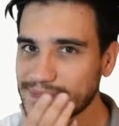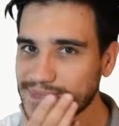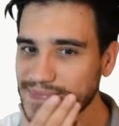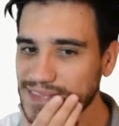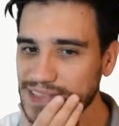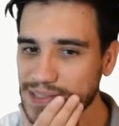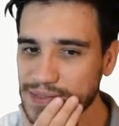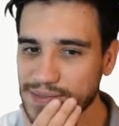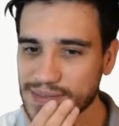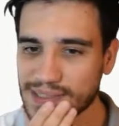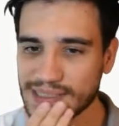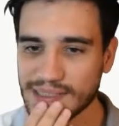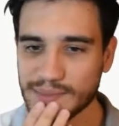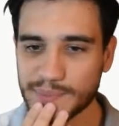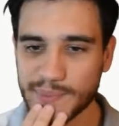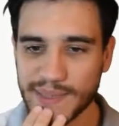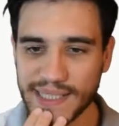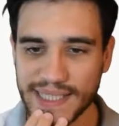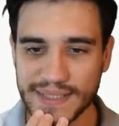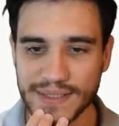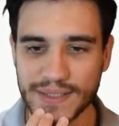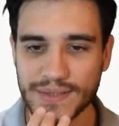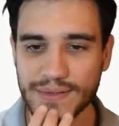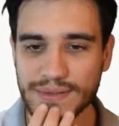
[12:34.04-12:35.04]
Not that
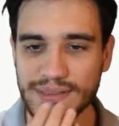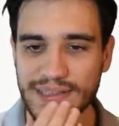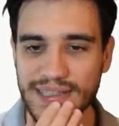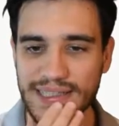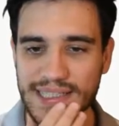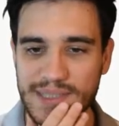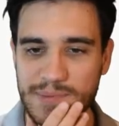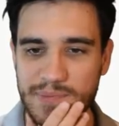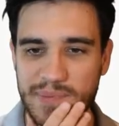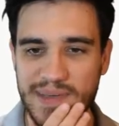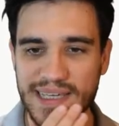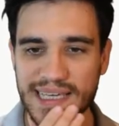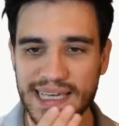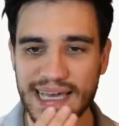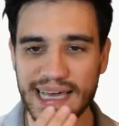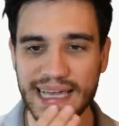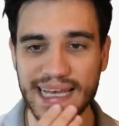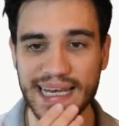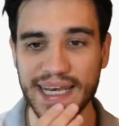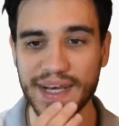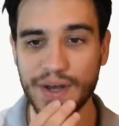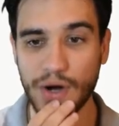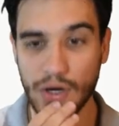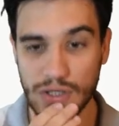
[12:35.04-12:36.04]
bad. Could this be
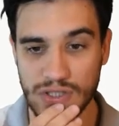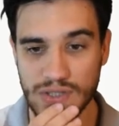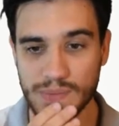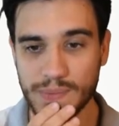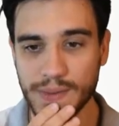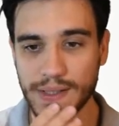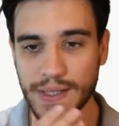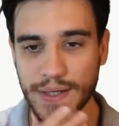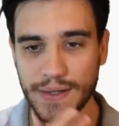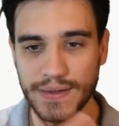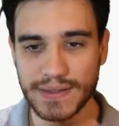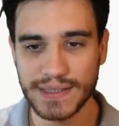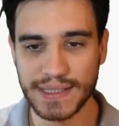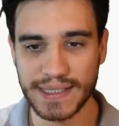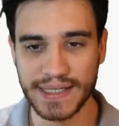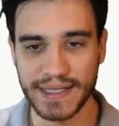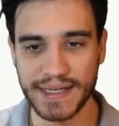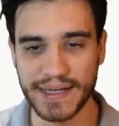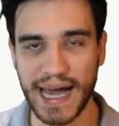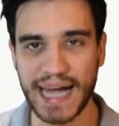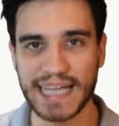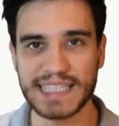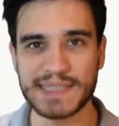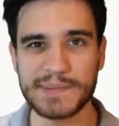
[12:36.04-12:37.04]
an awesome card in a
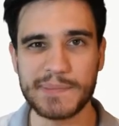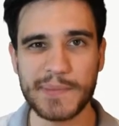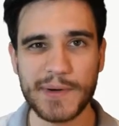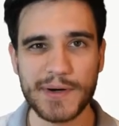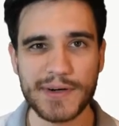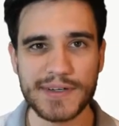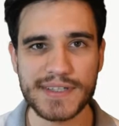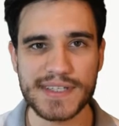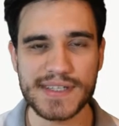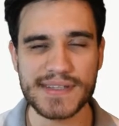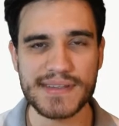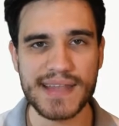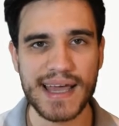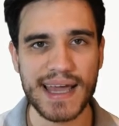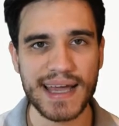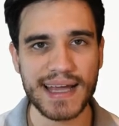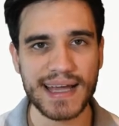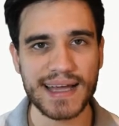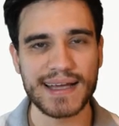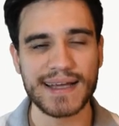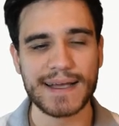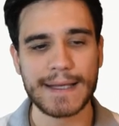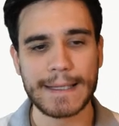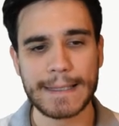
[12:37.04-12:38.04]
Nightmarch
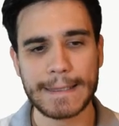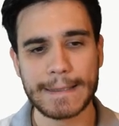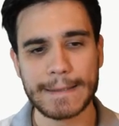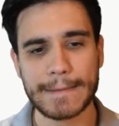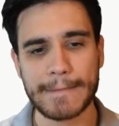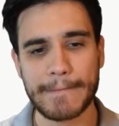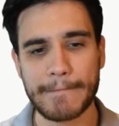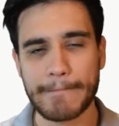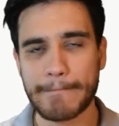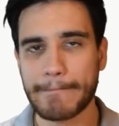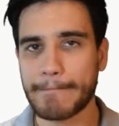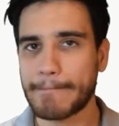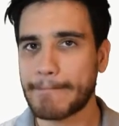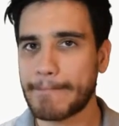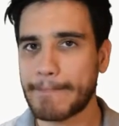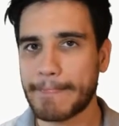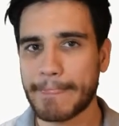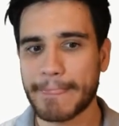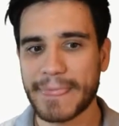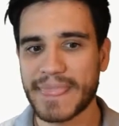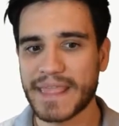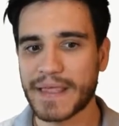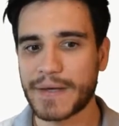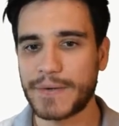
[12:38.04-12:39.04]
deck?
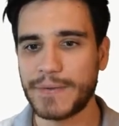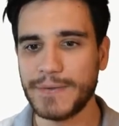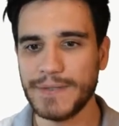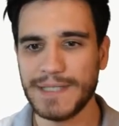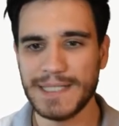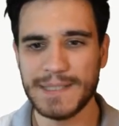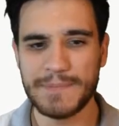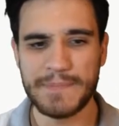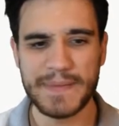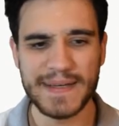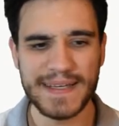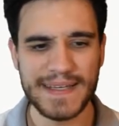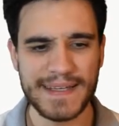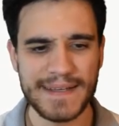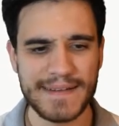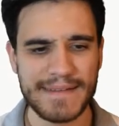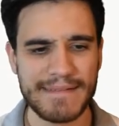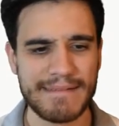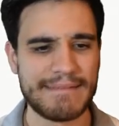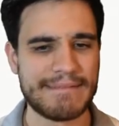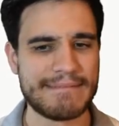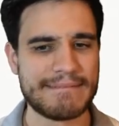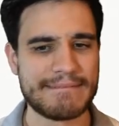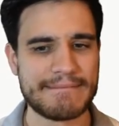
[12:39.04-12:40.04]
Could it be?
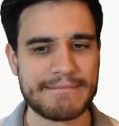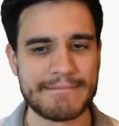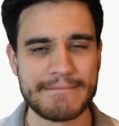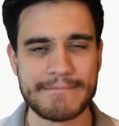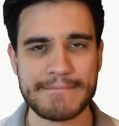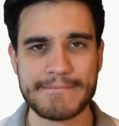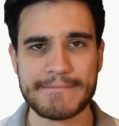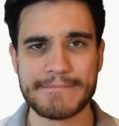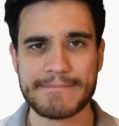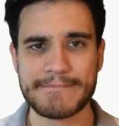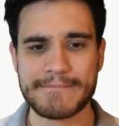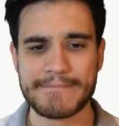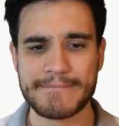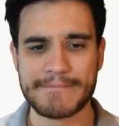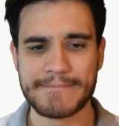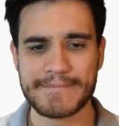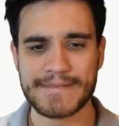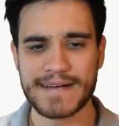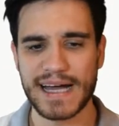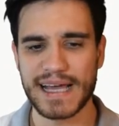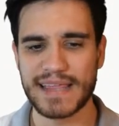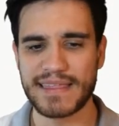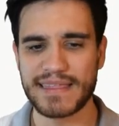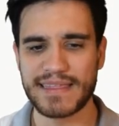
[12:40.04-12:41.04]

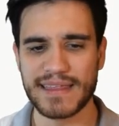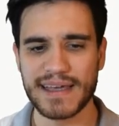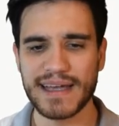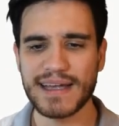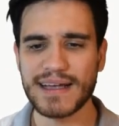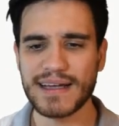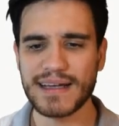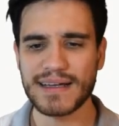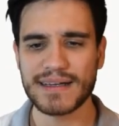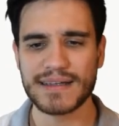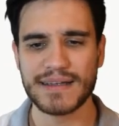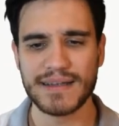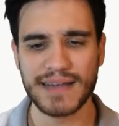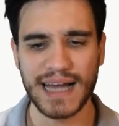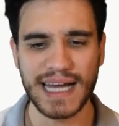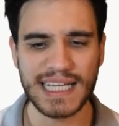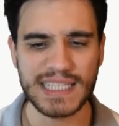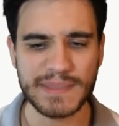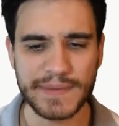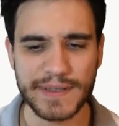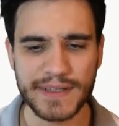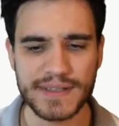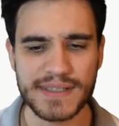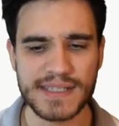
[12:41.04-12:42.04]
I think
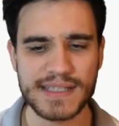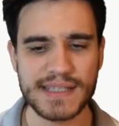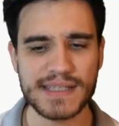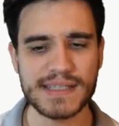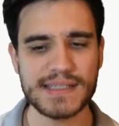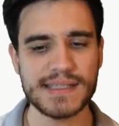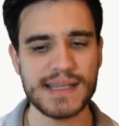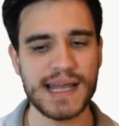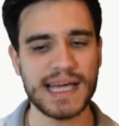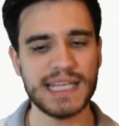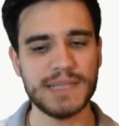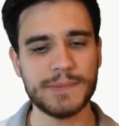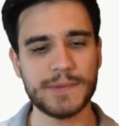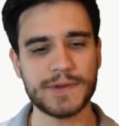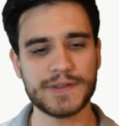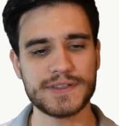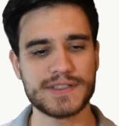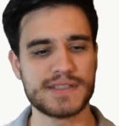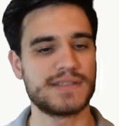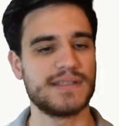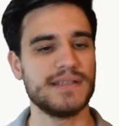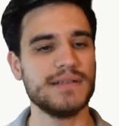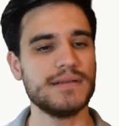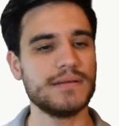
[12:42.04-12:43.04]
Nightmarch, is Nightmarch
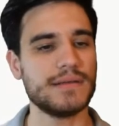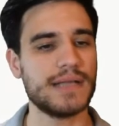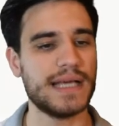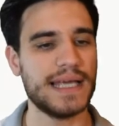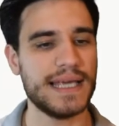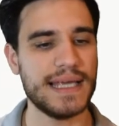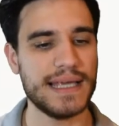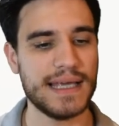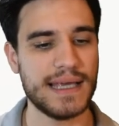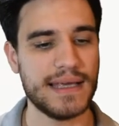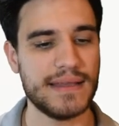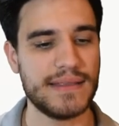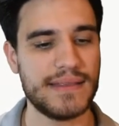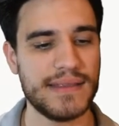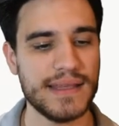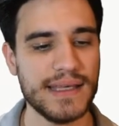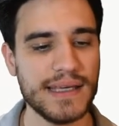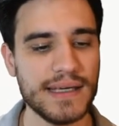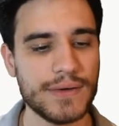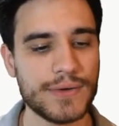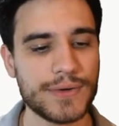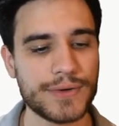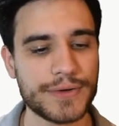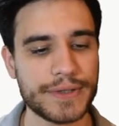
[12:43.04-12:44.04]
still a
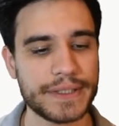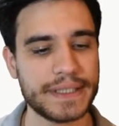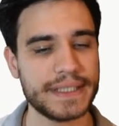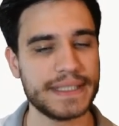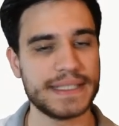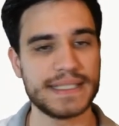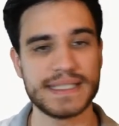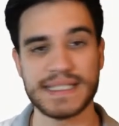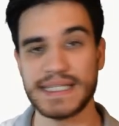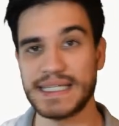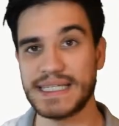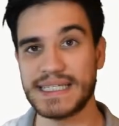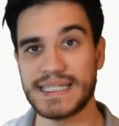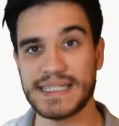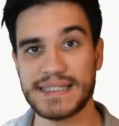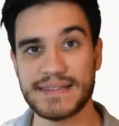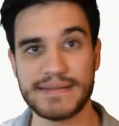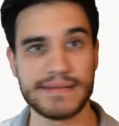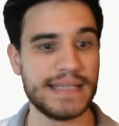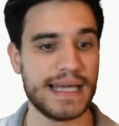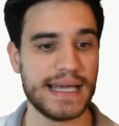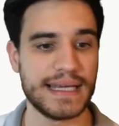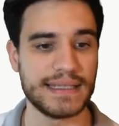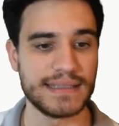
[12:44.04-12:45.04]
thing, or is
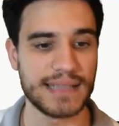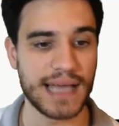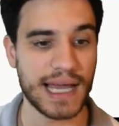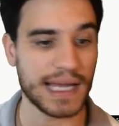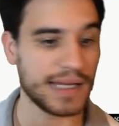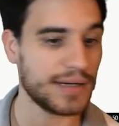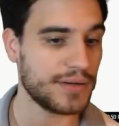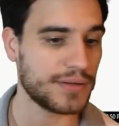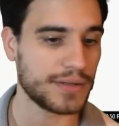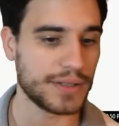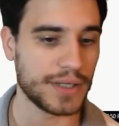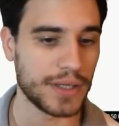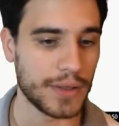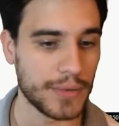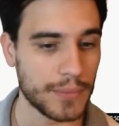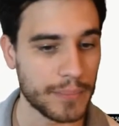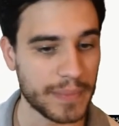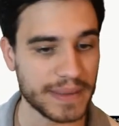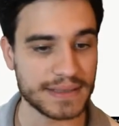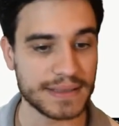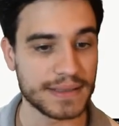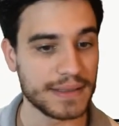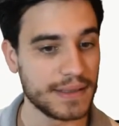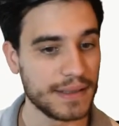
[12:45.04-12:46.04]
it dead? I don't know,
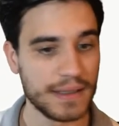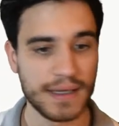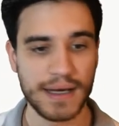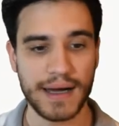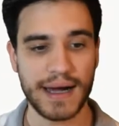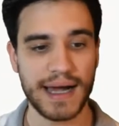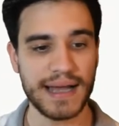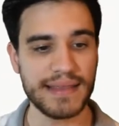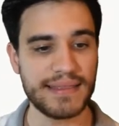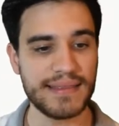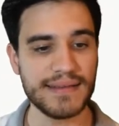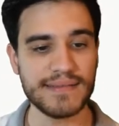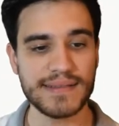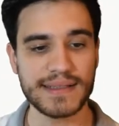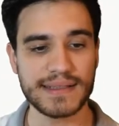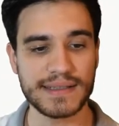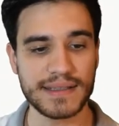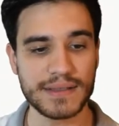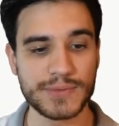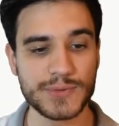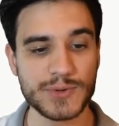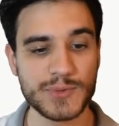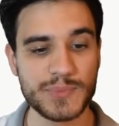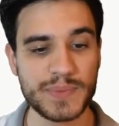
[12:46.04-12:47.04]
but I think that
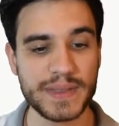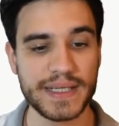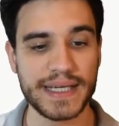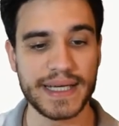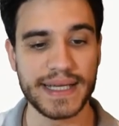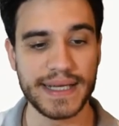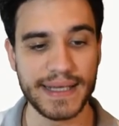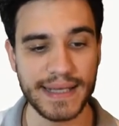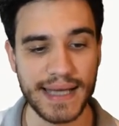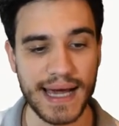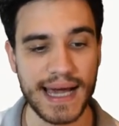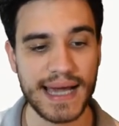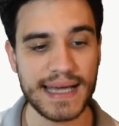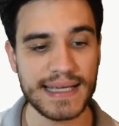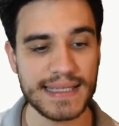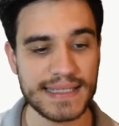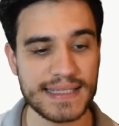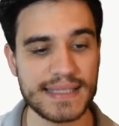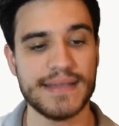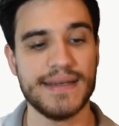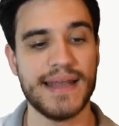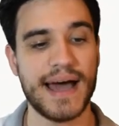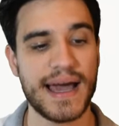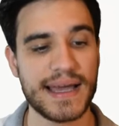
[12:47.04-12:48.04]
it would be a
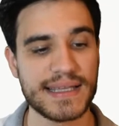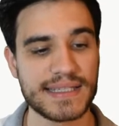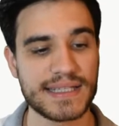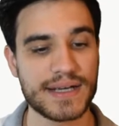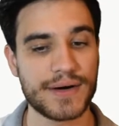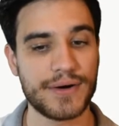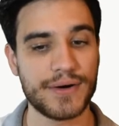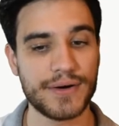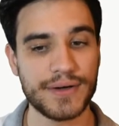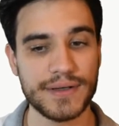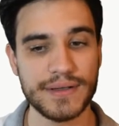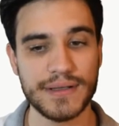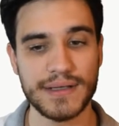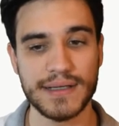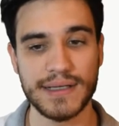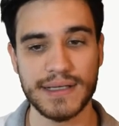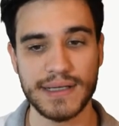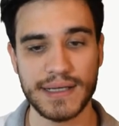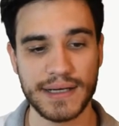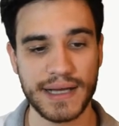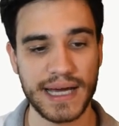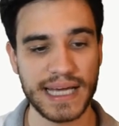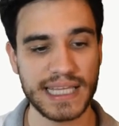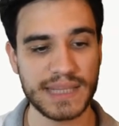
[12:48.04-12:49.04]
nice card in
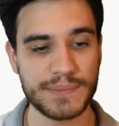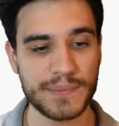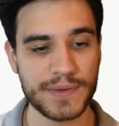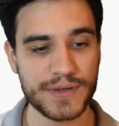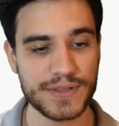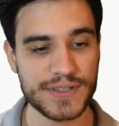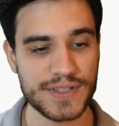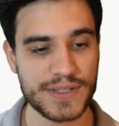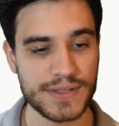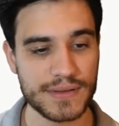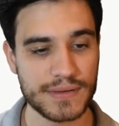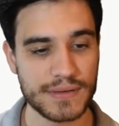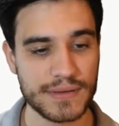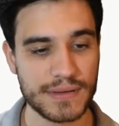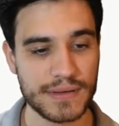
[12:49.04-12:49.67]
a Nightmarch